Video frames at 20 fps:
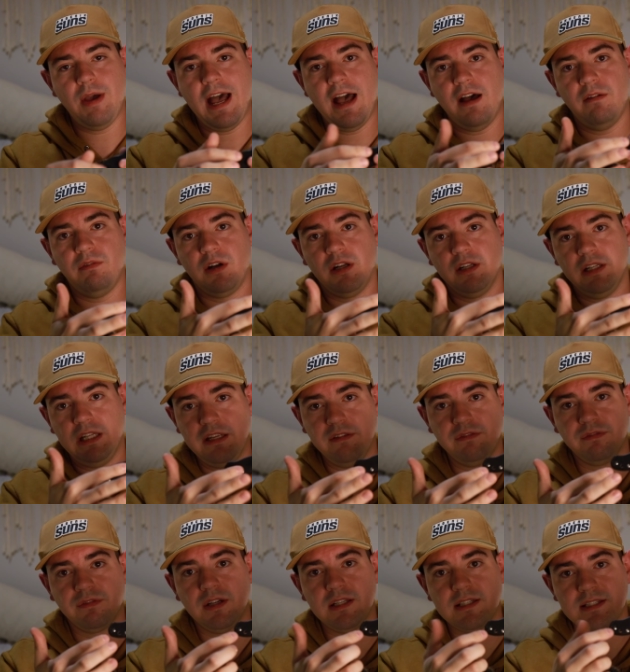you have on
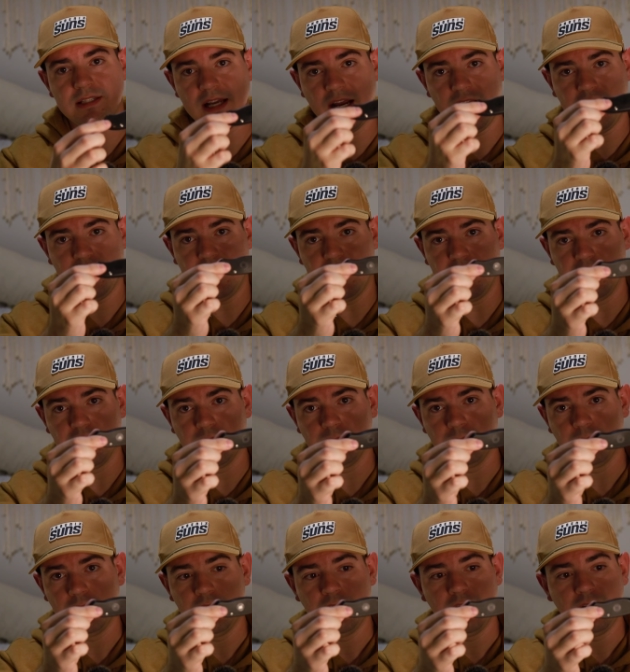the front side
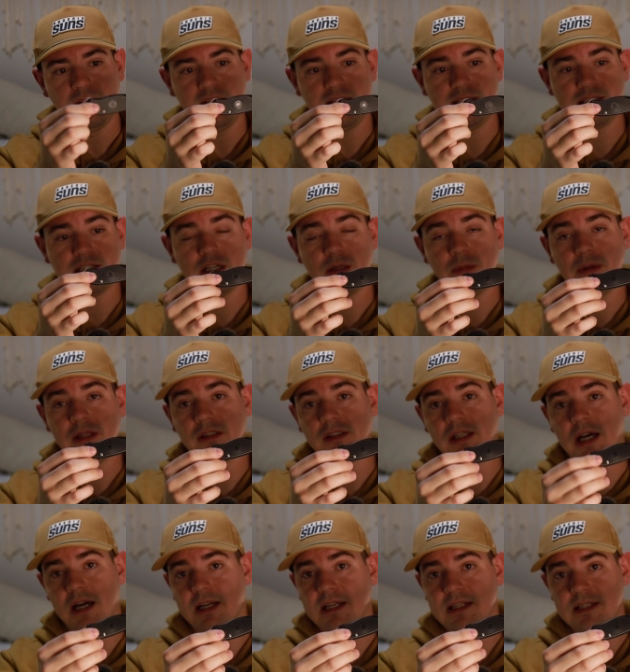here is going to be the
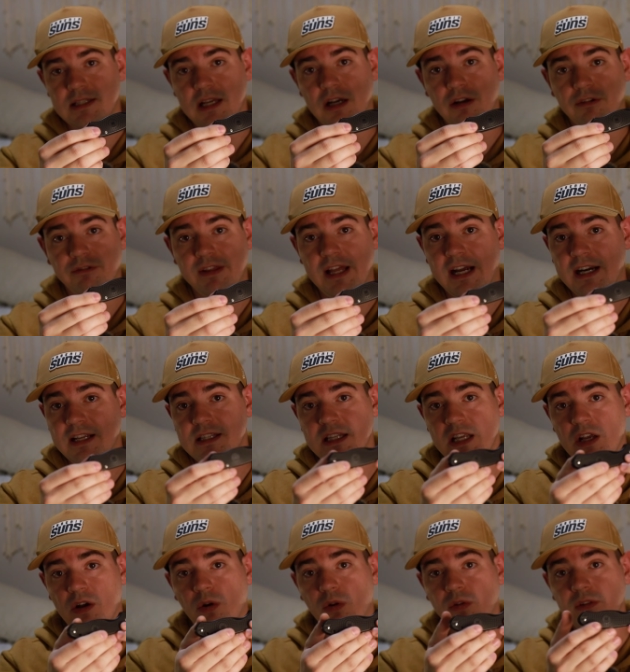lock itself. That is
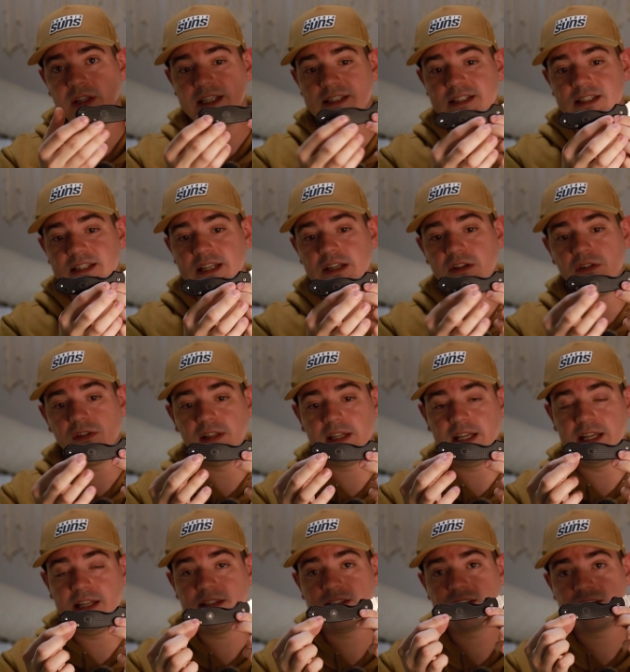the only
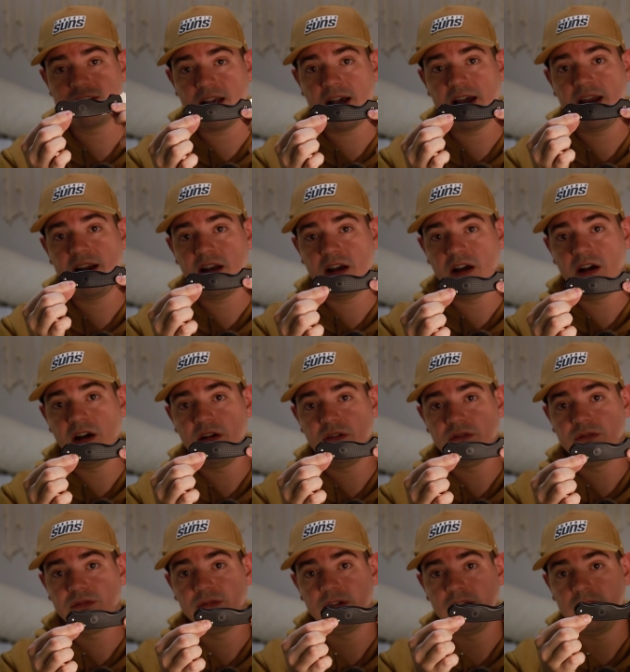steel inside
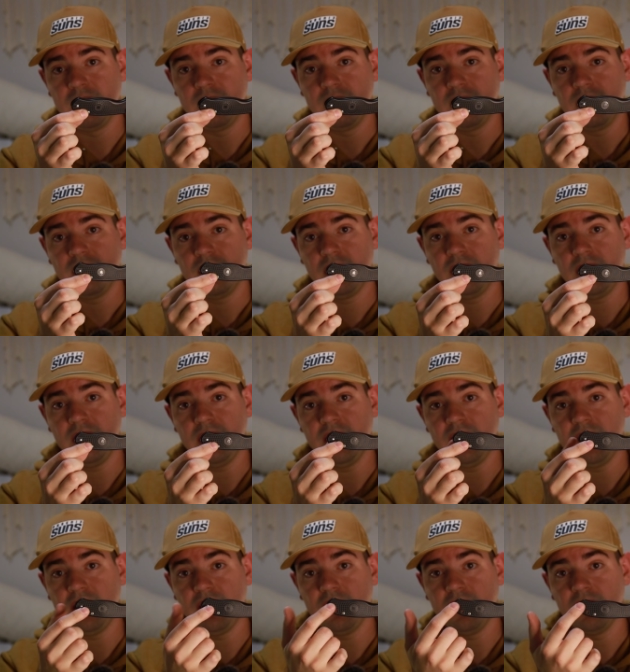of
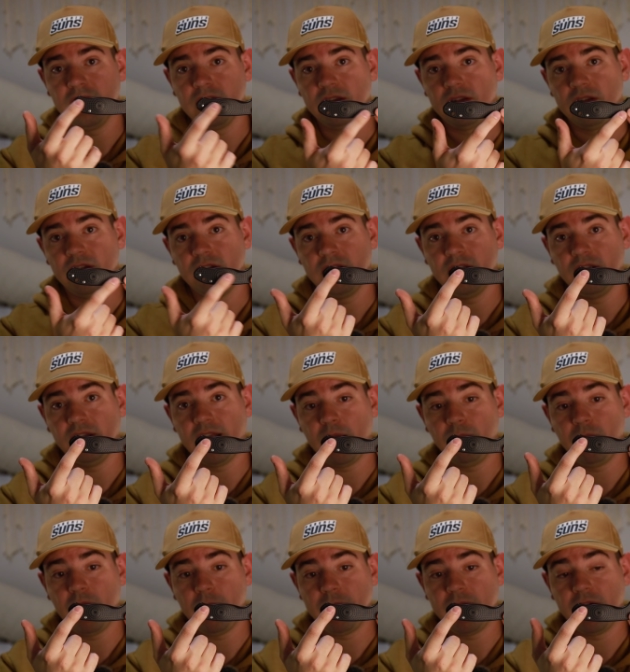the the
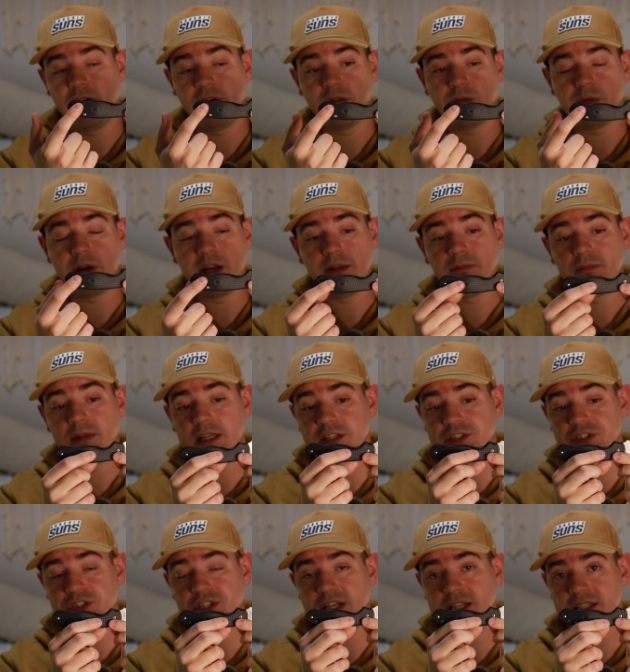lightweight Para 3
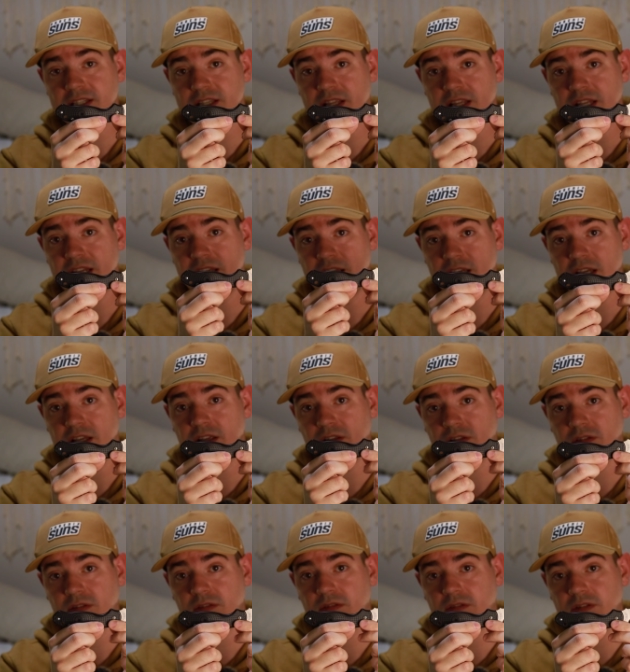is just the
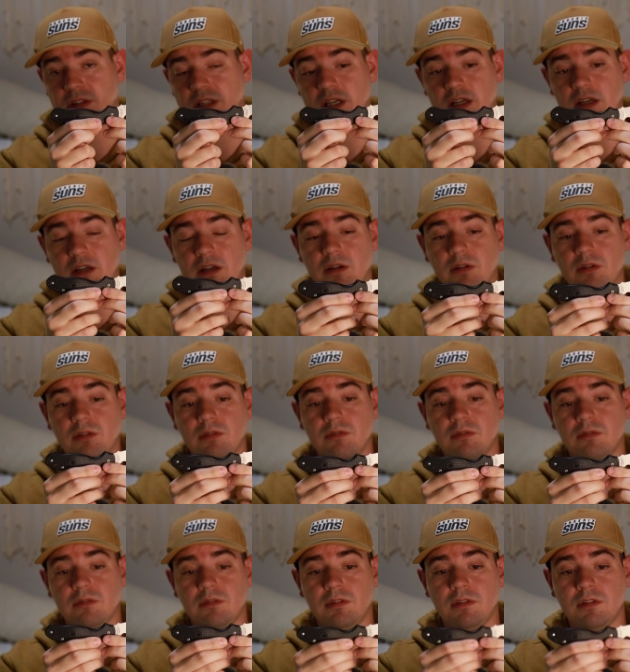the
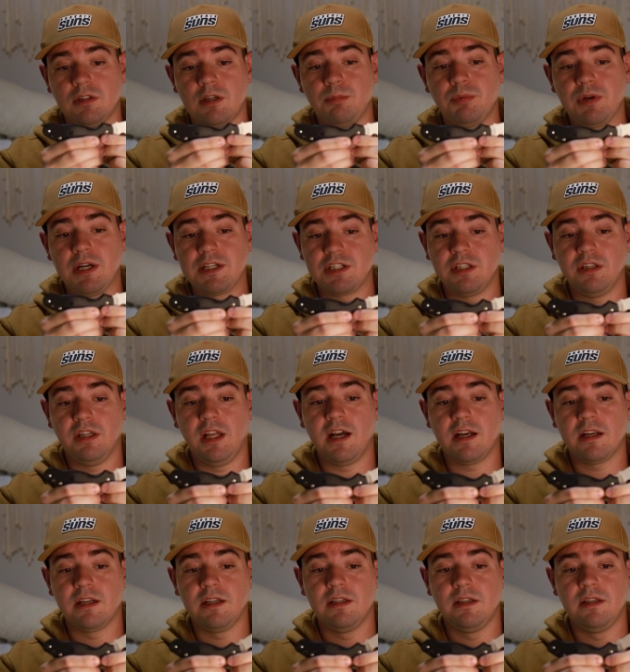compression
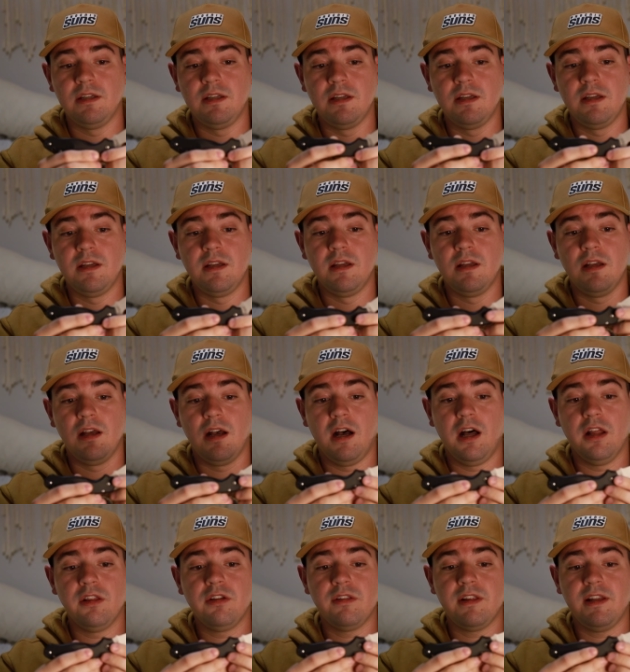lock.
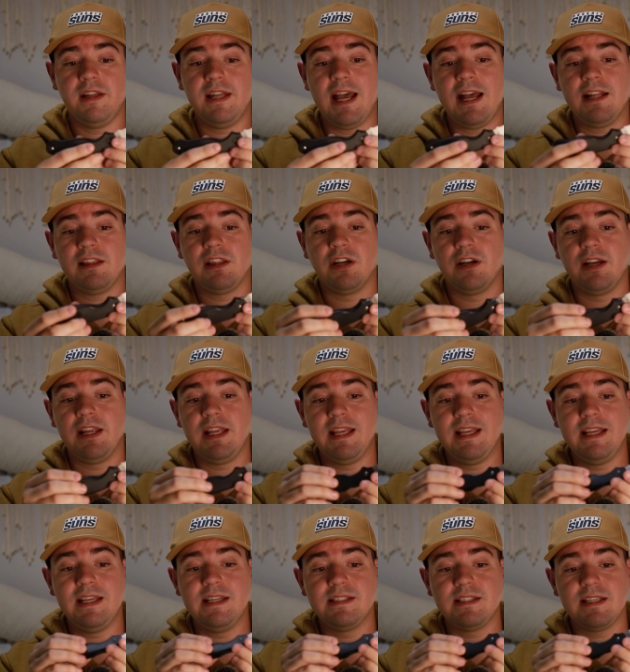Other than that, there
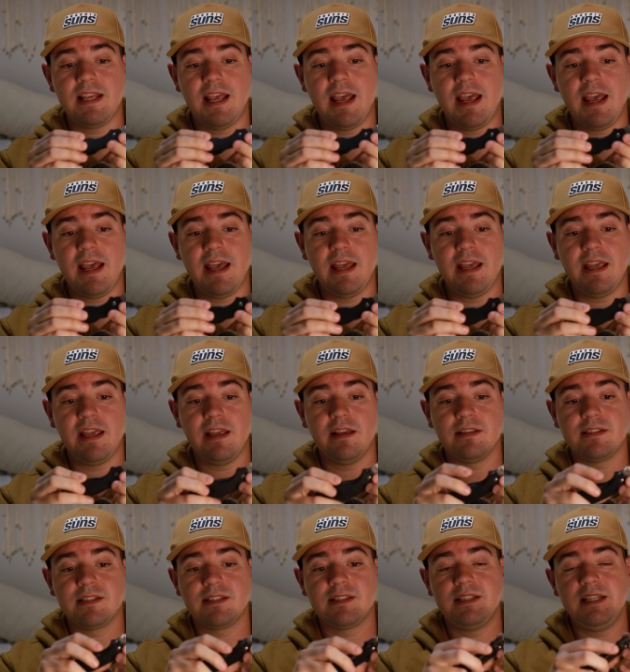is
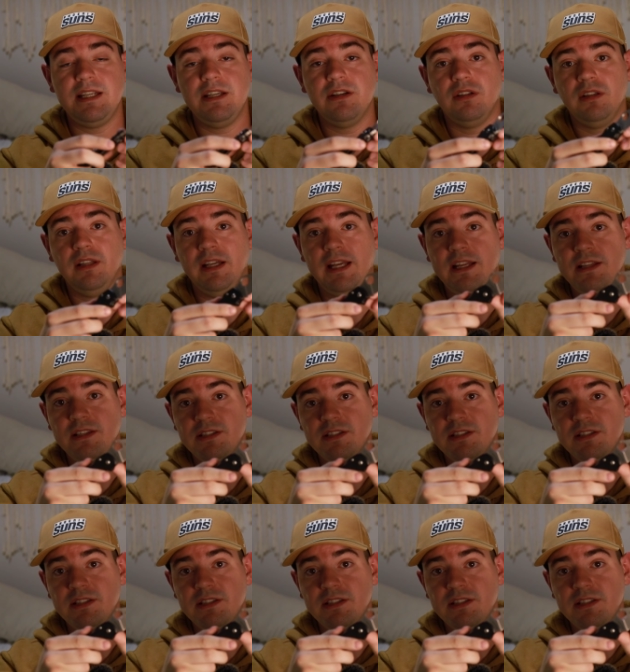a steel